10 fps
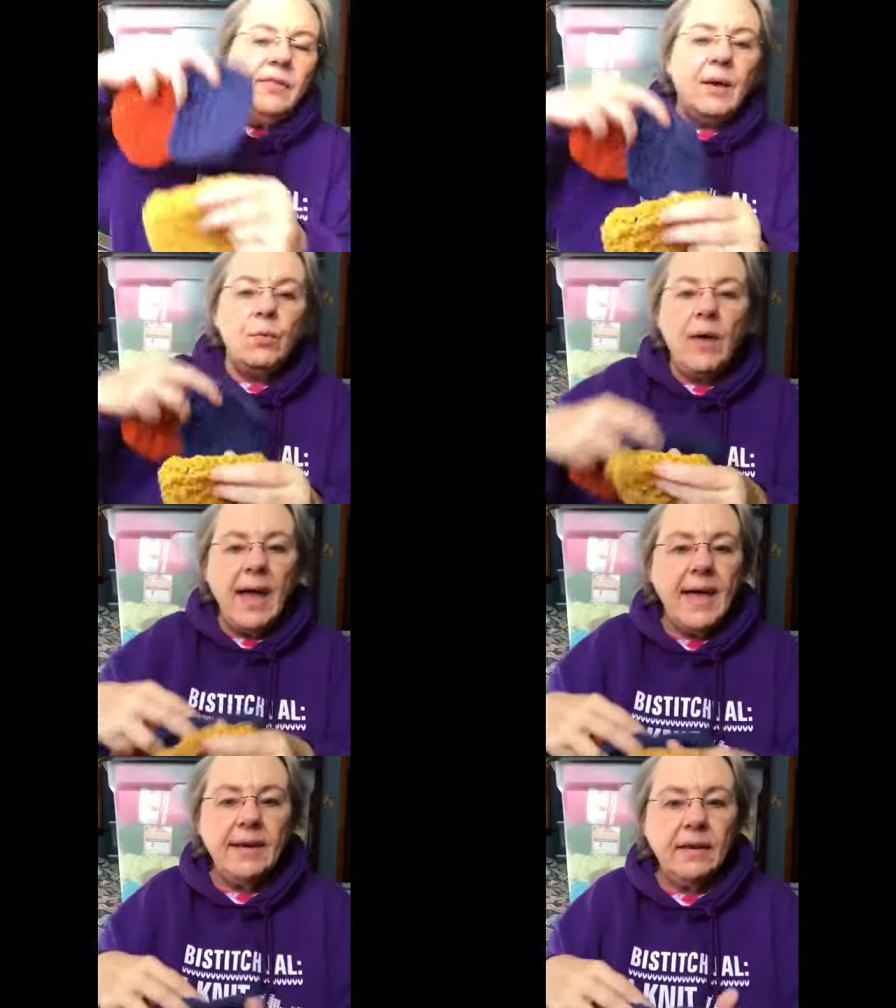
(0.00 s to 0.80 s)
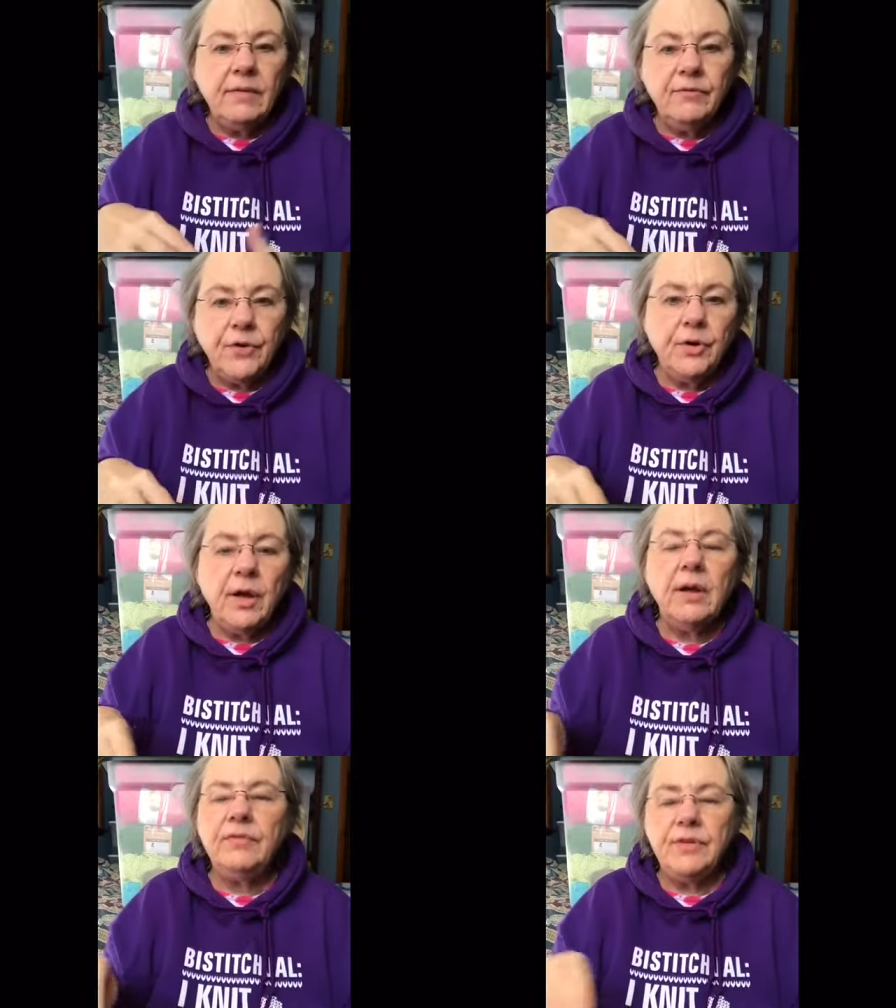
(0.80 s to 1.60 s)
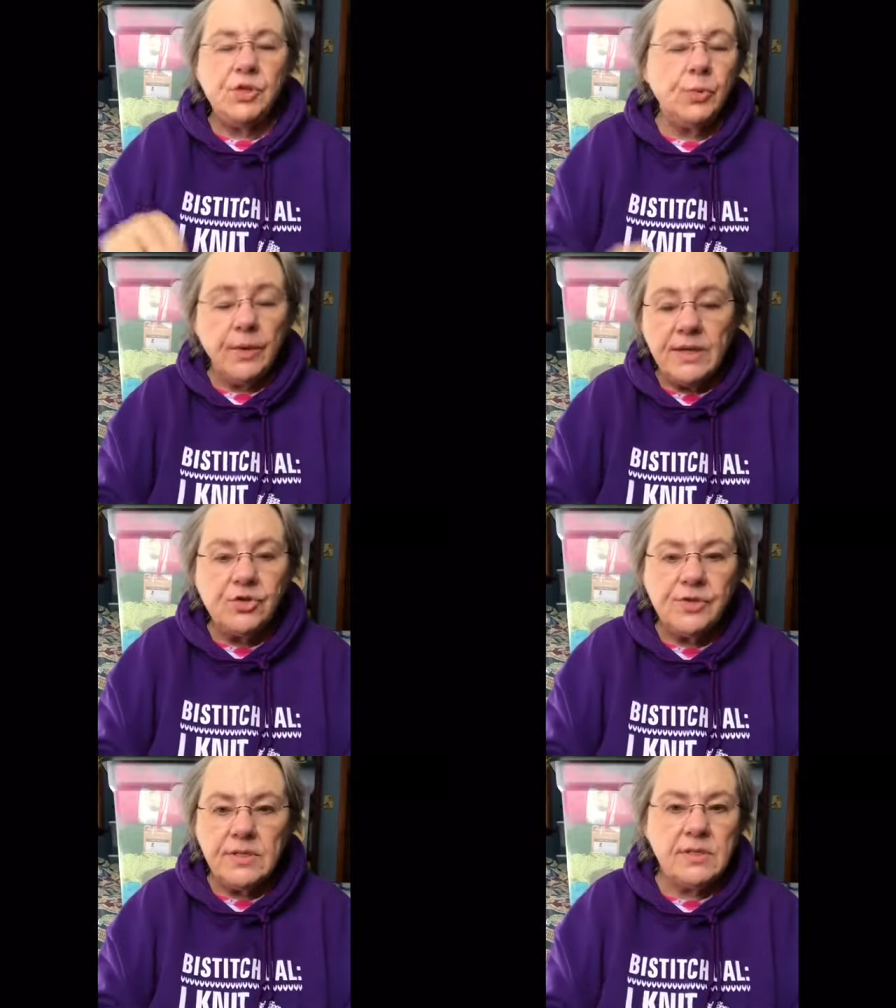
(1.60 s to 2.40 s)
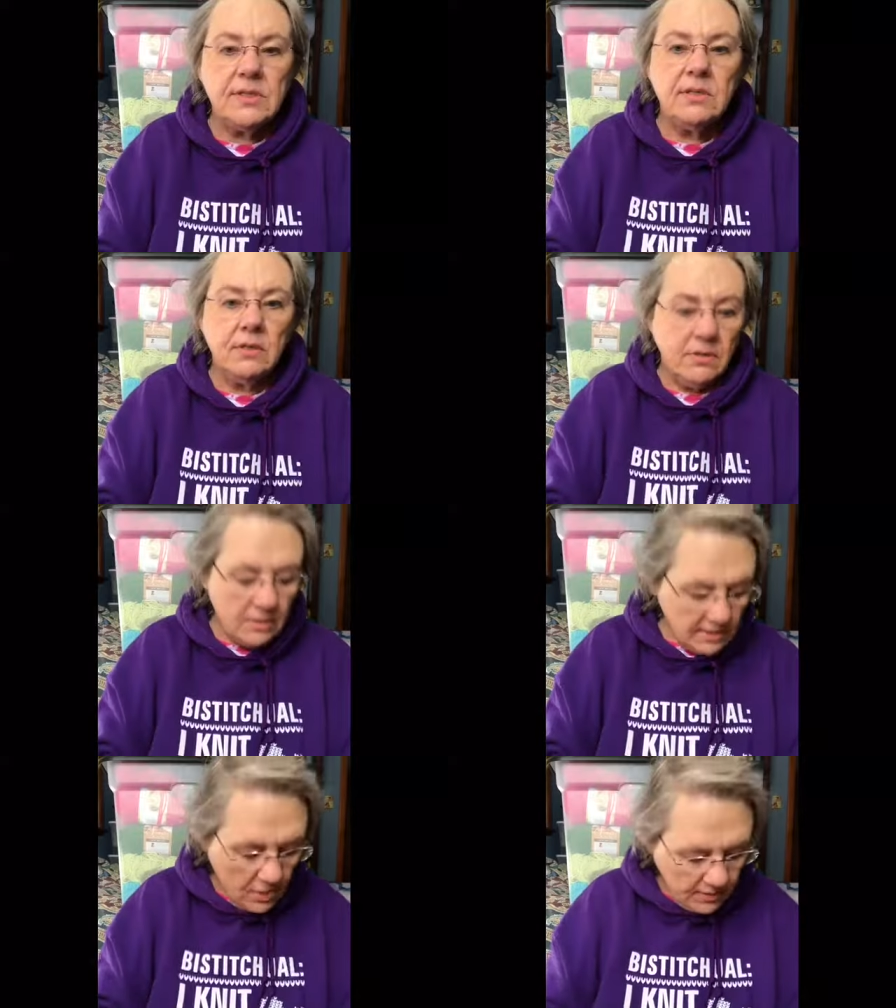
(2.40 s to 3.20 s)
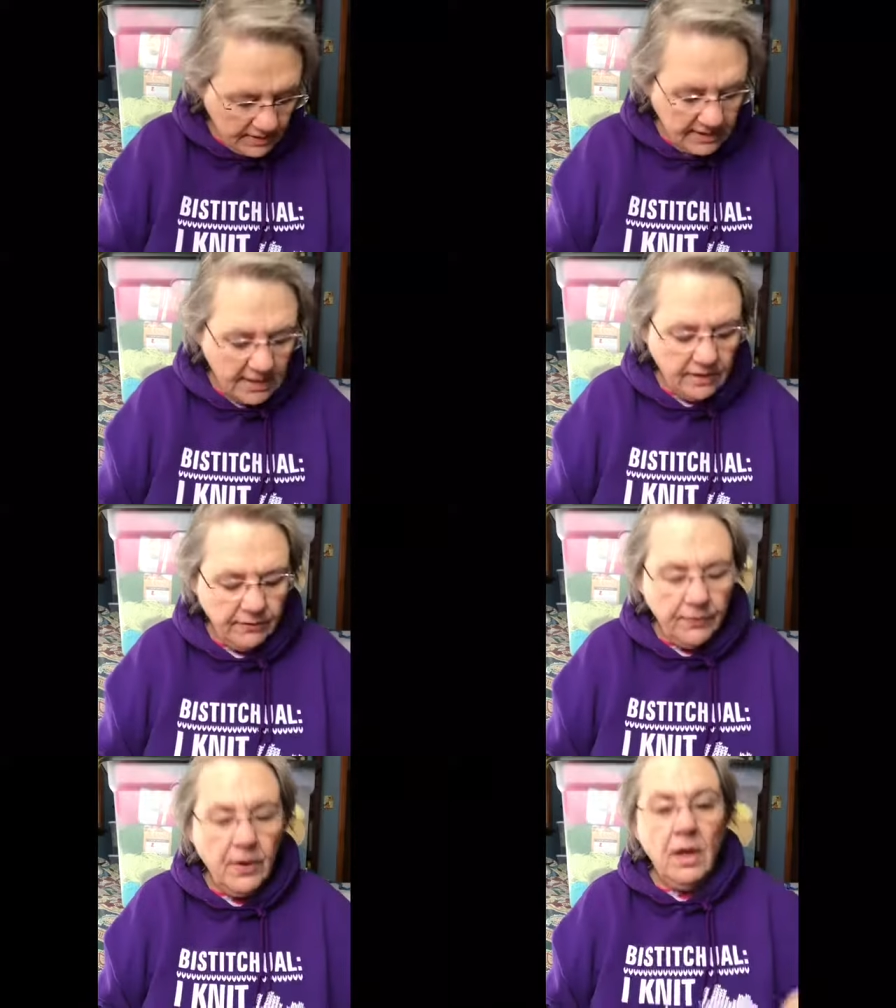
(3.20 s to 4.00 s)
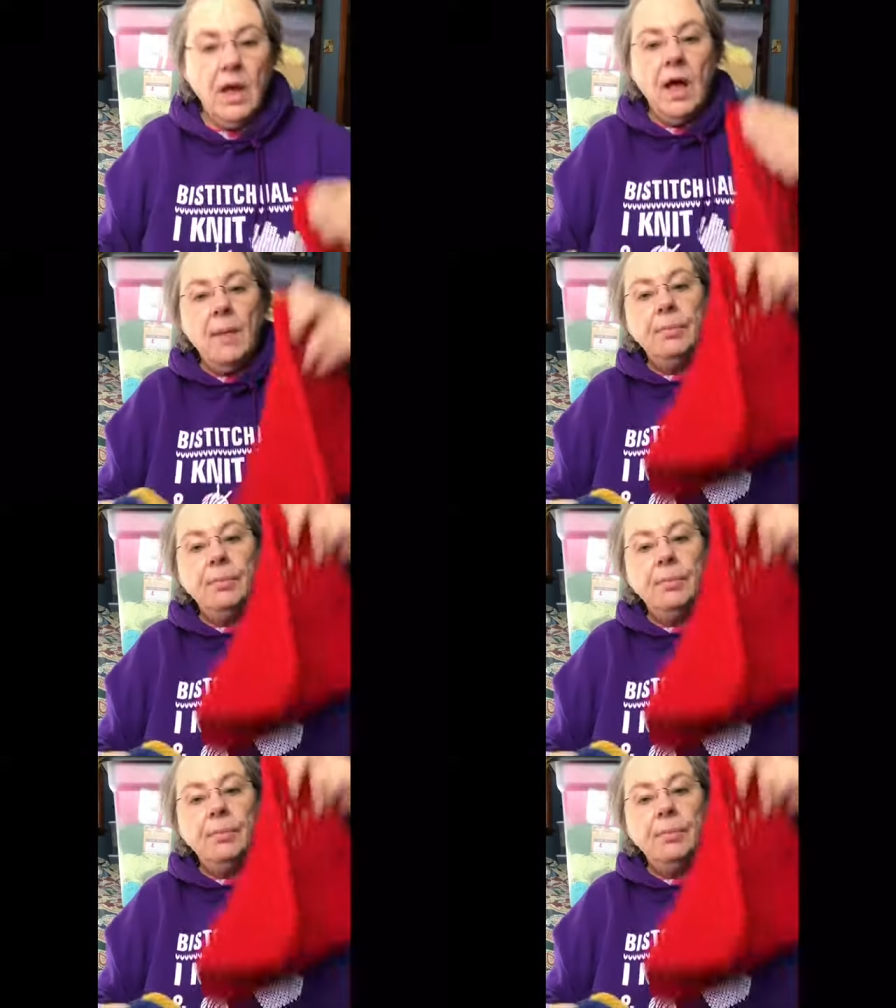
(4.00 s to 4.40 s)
That will add uh, visual interest. So instead of a